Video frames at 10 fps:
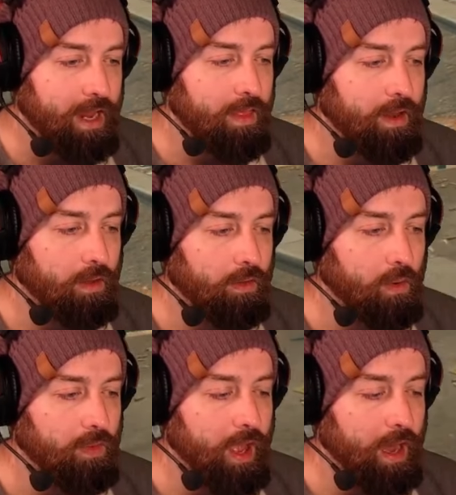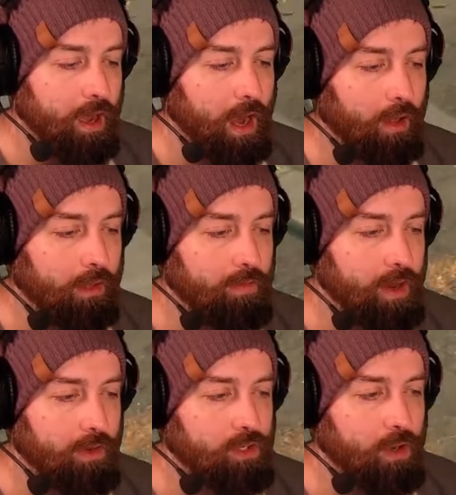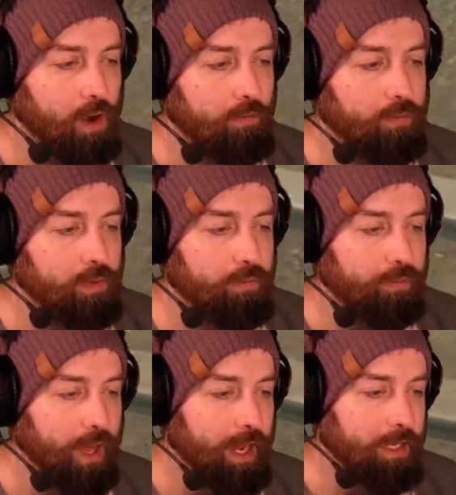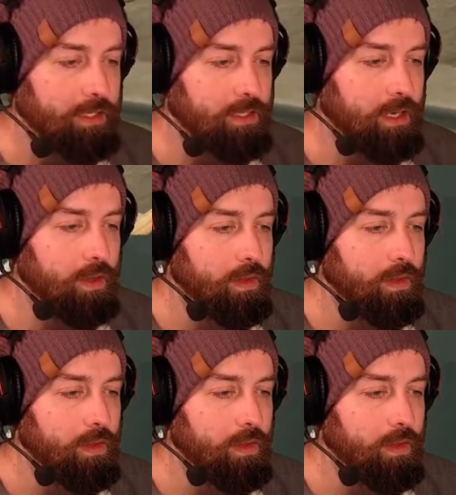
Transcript: And then I'll go there. I'll leave another drone for the flank because, you know,